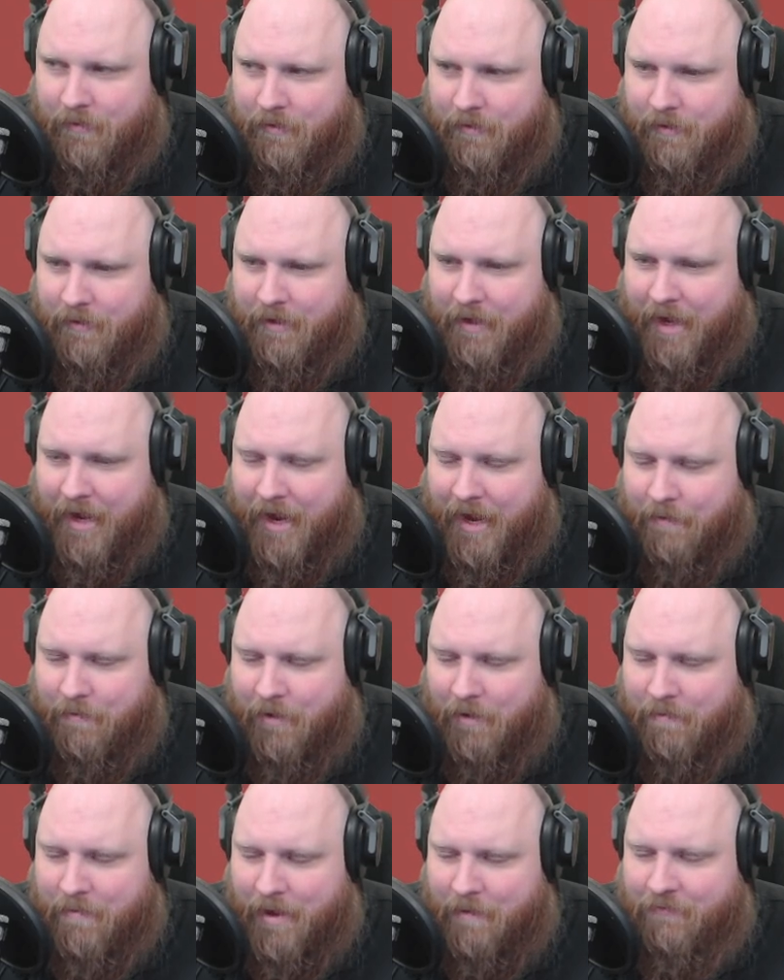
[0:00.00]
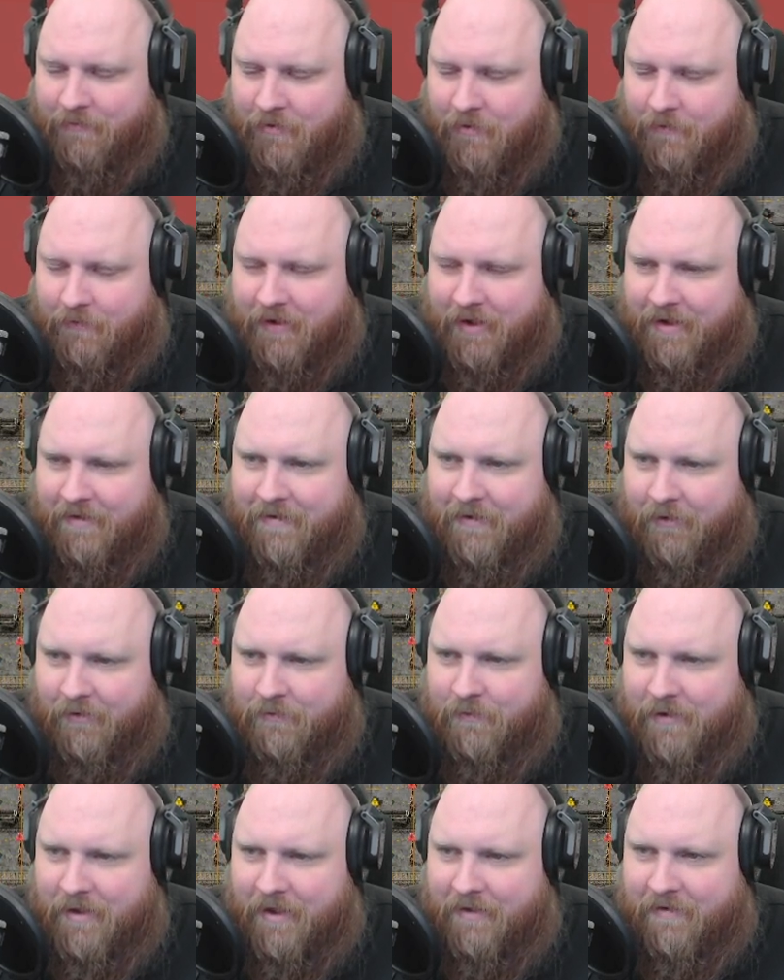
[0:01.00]
Yeah, my map view over here
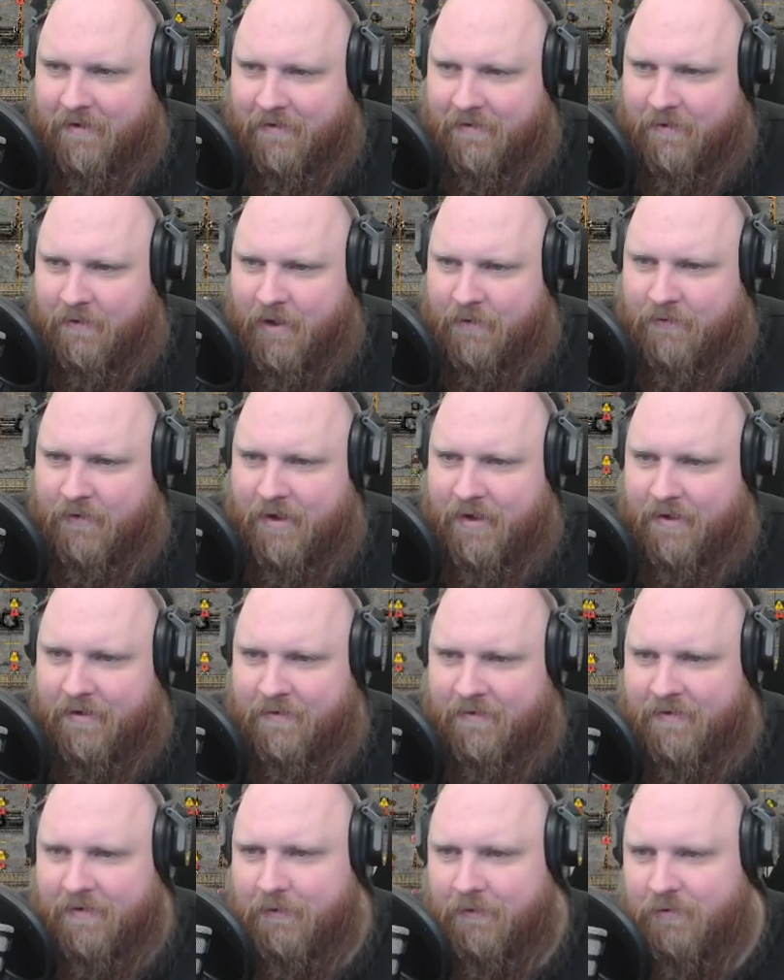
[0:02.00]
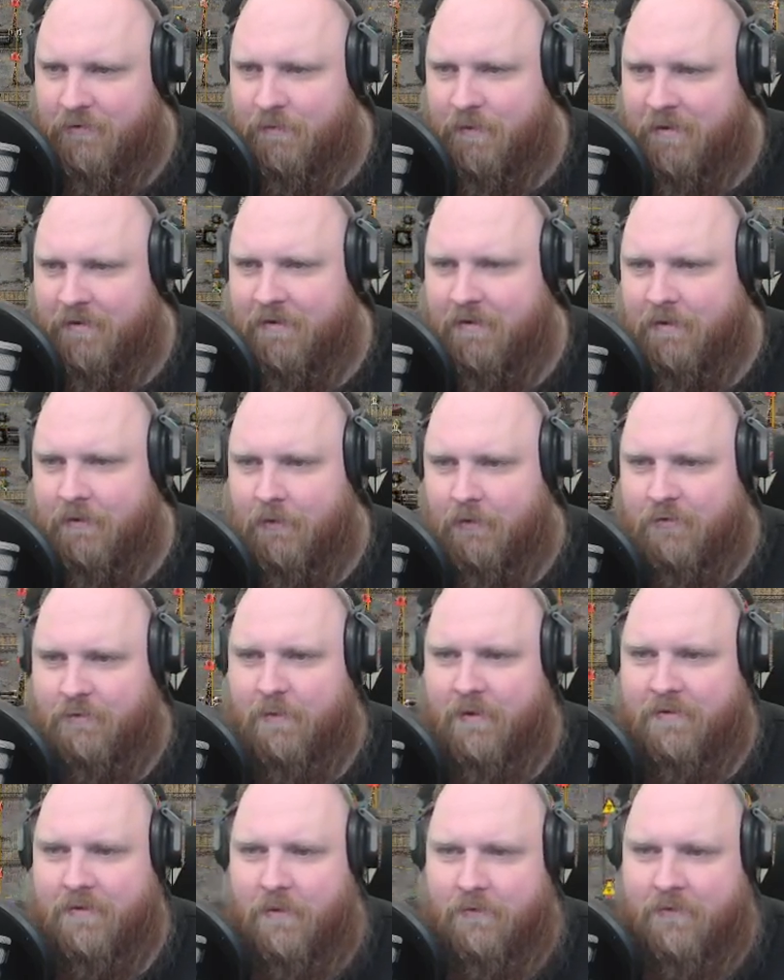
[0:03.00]
tells me that there's, I think, a single splitter or
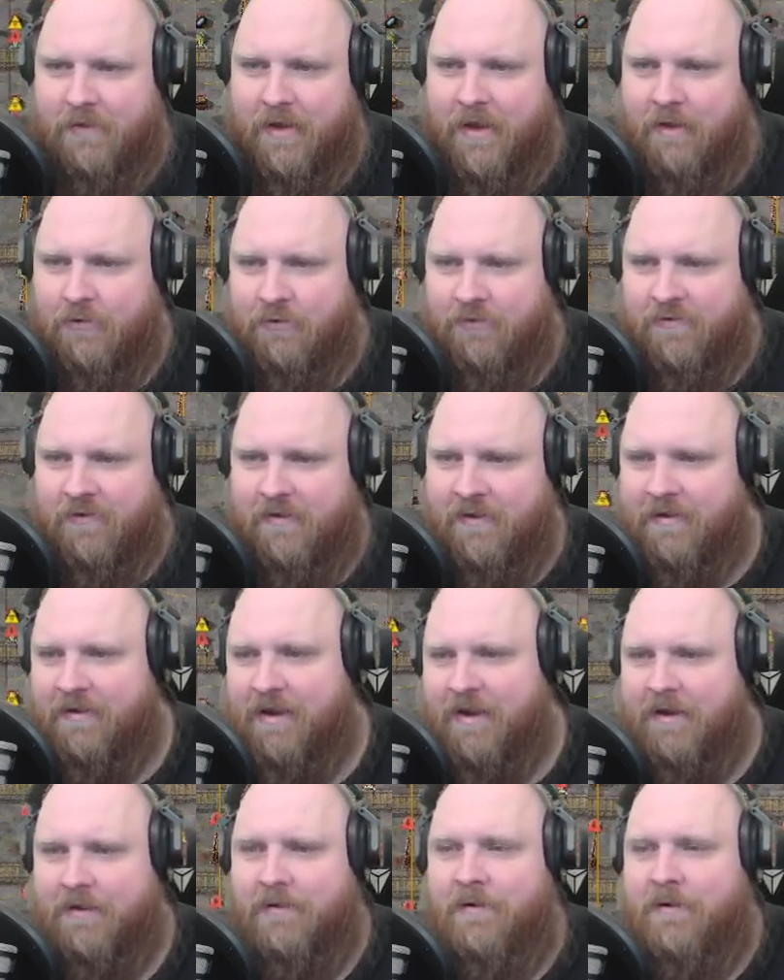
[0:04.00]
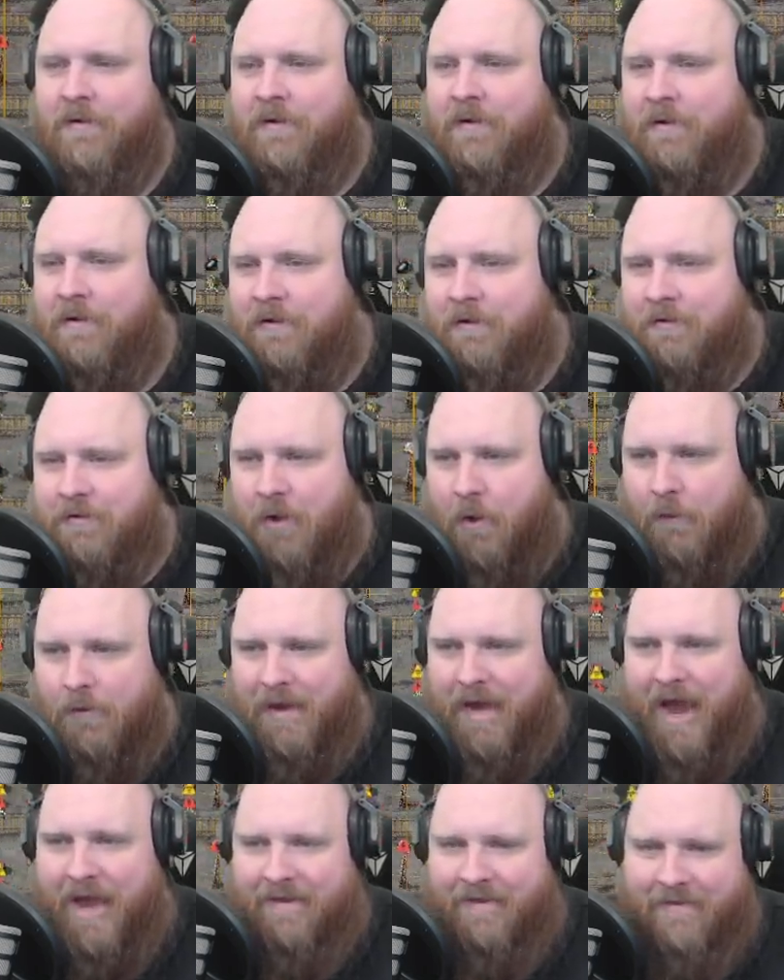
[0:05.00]
spitter over there just sitting there,
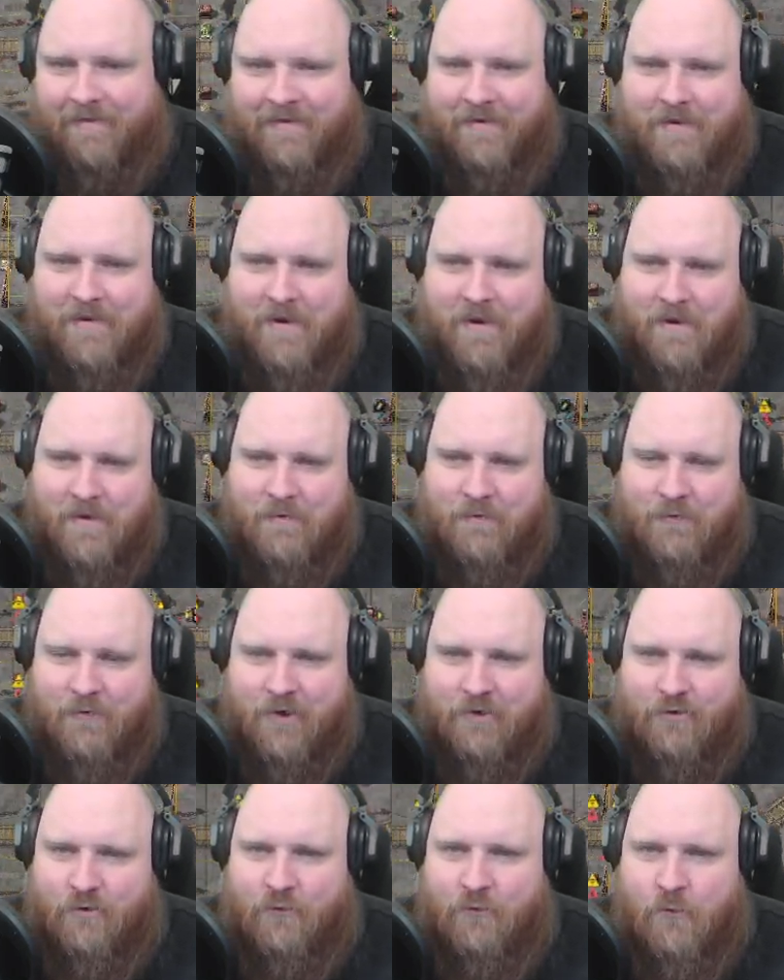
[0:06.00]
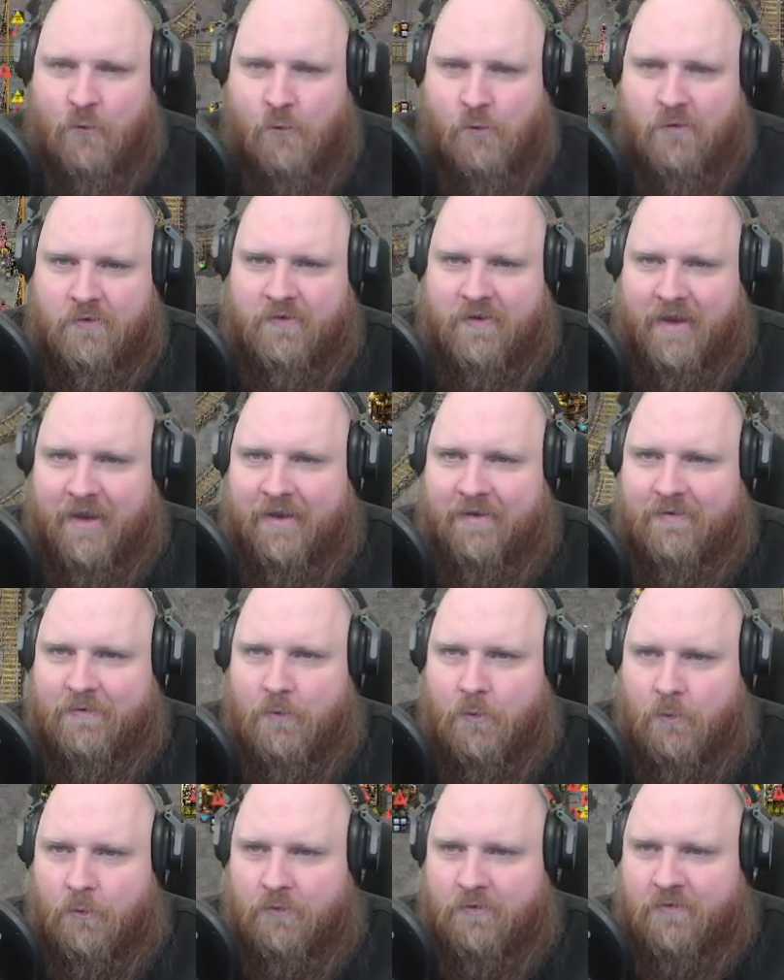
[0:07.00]
going at it, which of course is
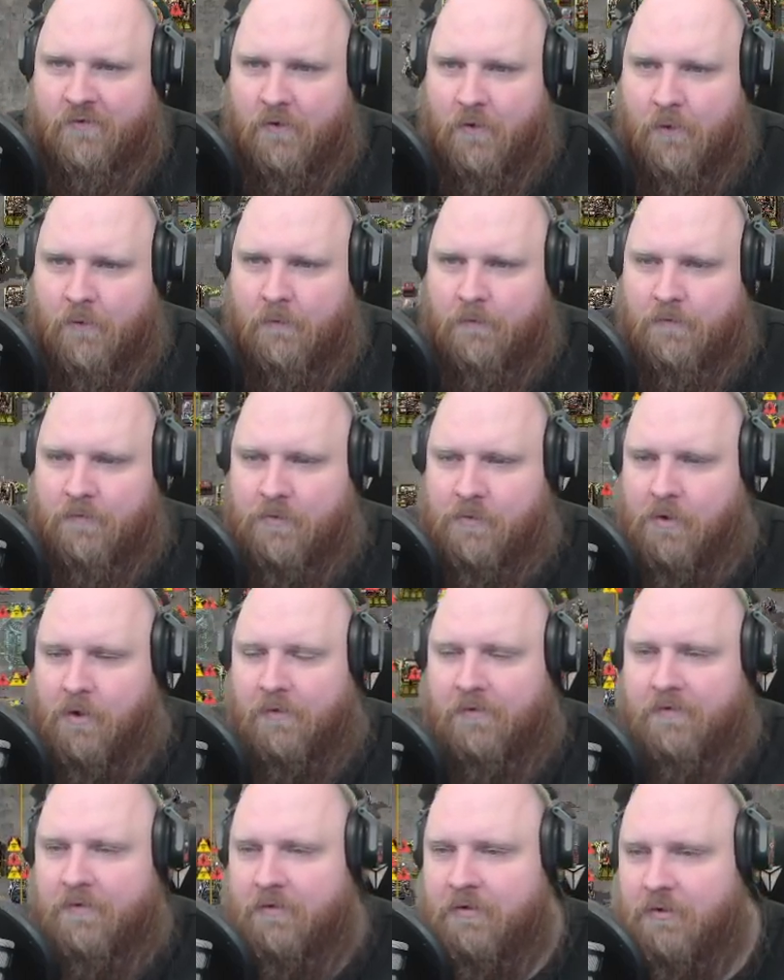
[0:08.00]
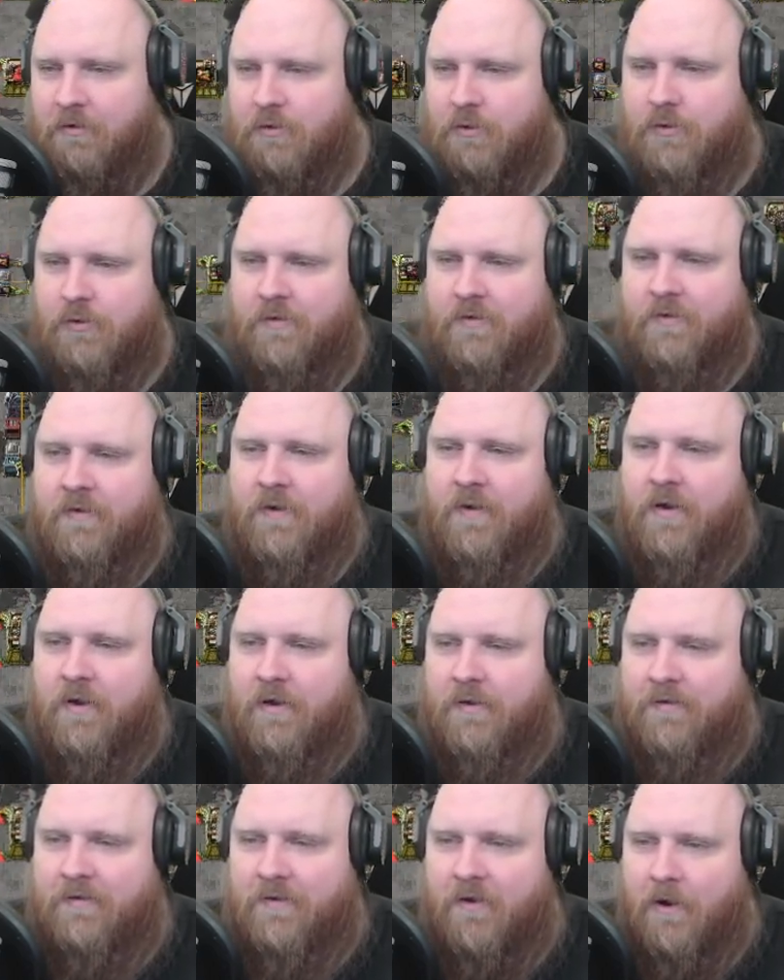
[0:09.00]
also not good.
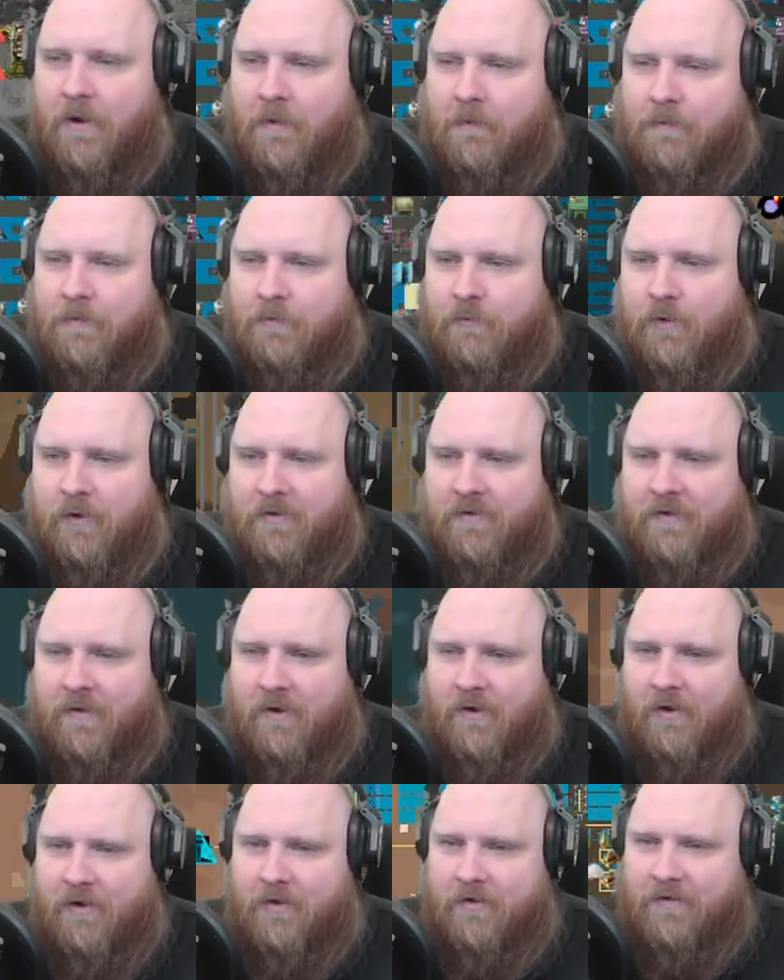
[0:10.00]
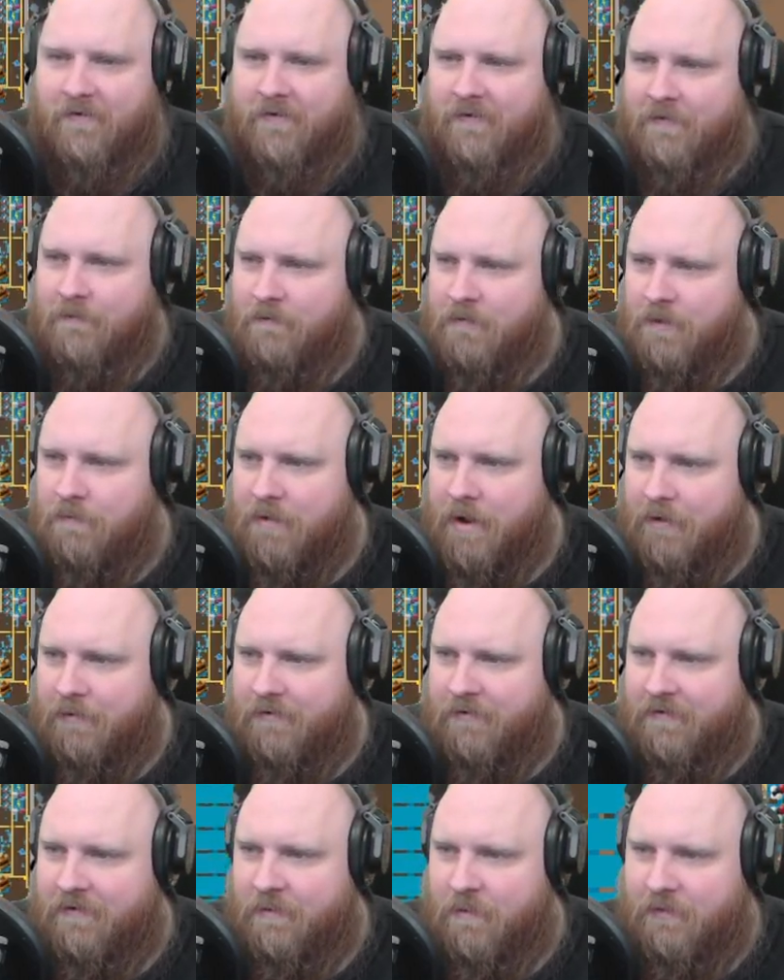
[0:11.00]
So, what does the power
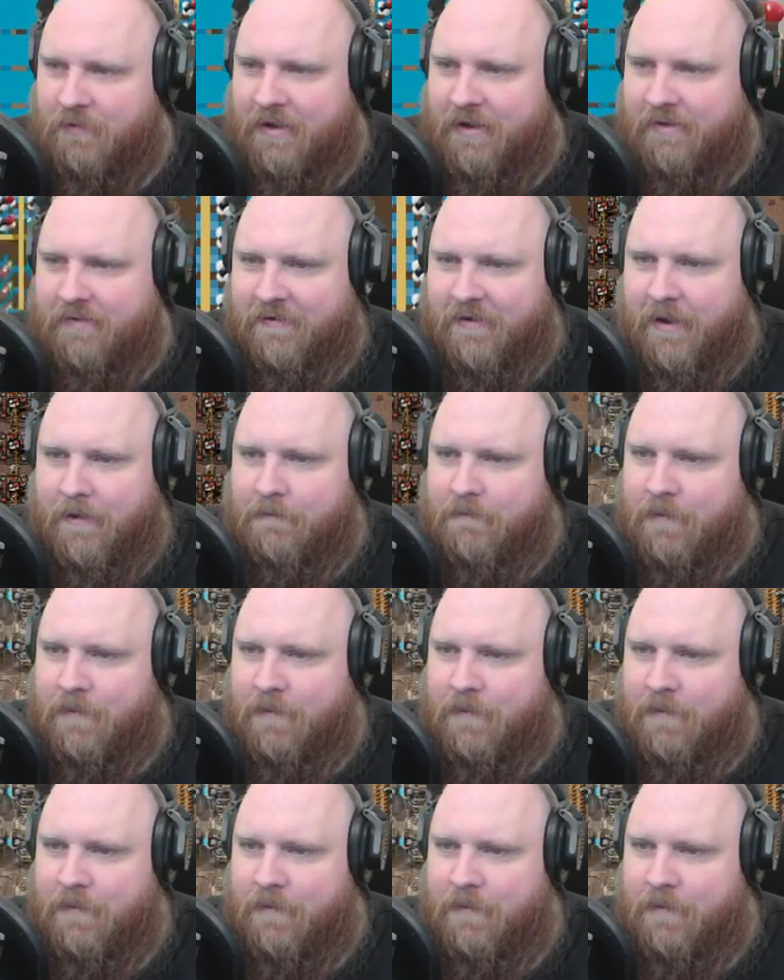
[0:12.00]
system over here say?